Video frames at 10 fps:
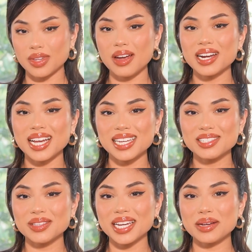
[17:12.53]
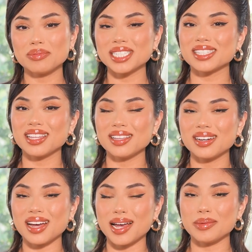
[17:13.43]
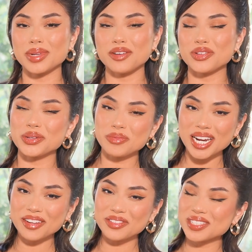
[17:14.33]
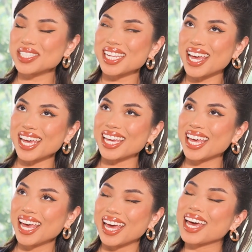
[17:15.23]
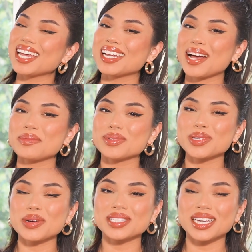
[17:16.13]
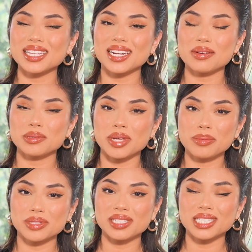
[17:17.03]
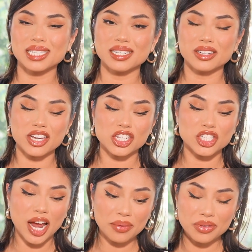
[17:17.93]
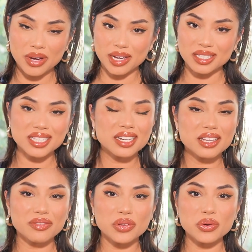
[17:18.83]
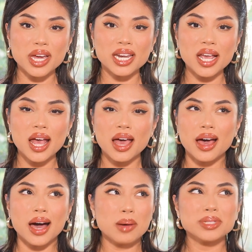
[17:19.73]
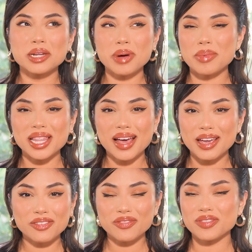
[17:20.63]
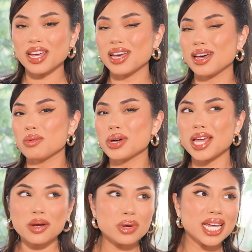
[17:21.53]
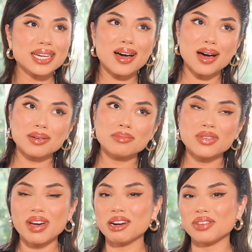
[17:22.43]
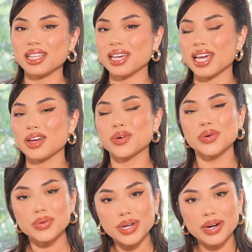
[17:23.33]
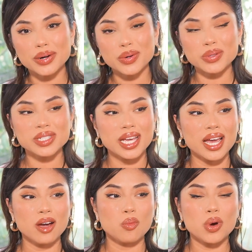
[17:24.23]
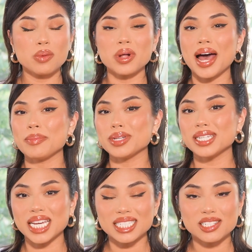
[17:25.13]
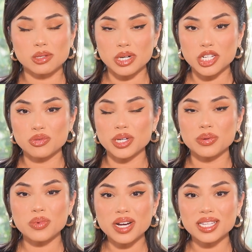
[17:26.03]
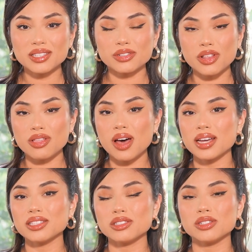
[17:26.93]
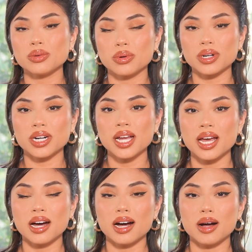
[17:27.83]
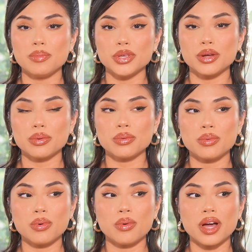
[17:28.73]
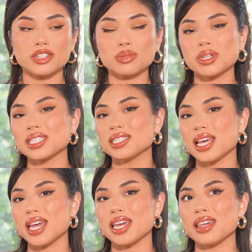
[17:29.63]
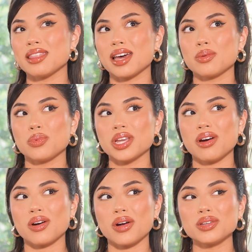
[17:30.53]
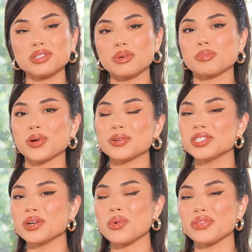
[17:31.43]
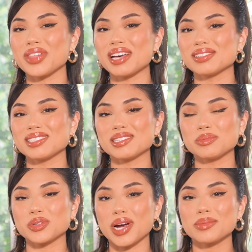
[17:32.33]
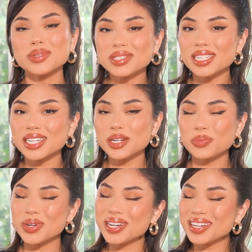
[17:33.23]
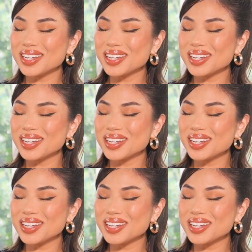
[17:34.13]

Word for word: All right guys, so that completes the look. I'm now fully ready for the day, and I'm so excited that I was able to sit here and chat with you guys, kind of give you an update about my life. Uh, will I, will I not move out of L A? Who knows? What will happen next in twenty twenty-one? There's a lot in store. Um, you know, I just wanna say that we are also approaching one thousand subscribers here. Woo!